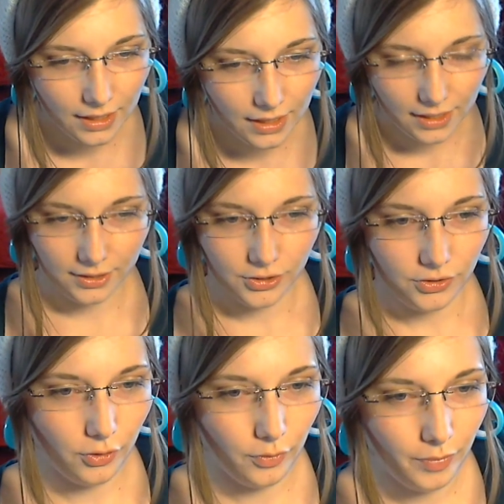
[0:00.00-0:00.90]
Now
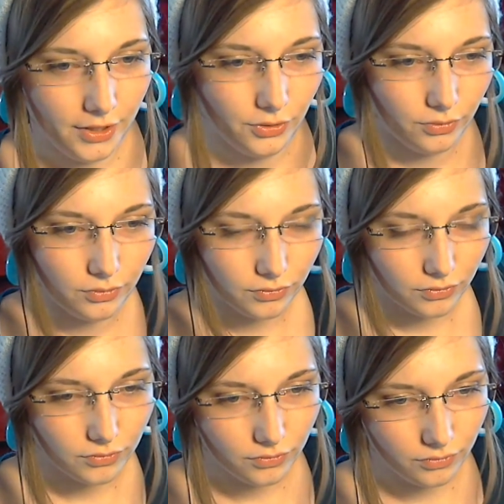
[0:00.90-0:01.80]
just hope I don't
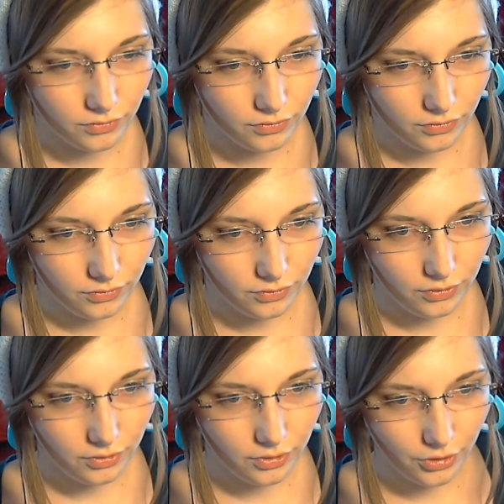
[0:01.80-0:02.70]

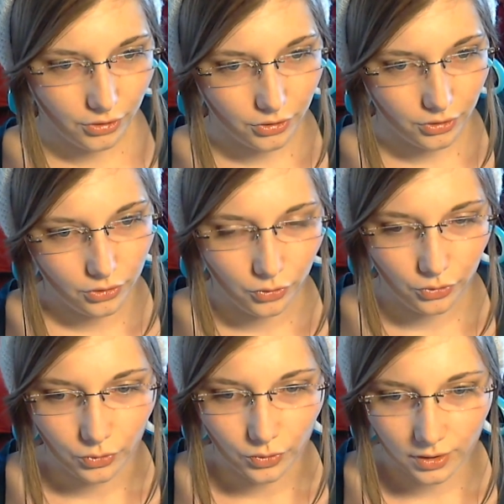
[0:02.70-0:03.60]
look
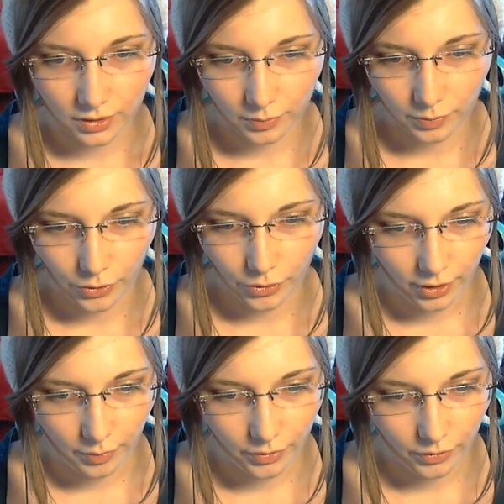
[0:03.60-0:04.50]
too broken
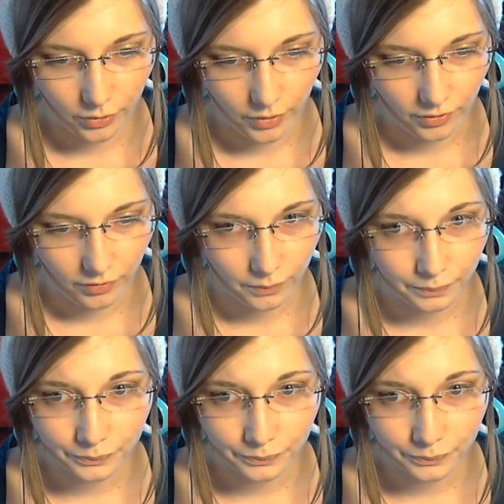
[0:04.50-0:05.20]
up or whatever.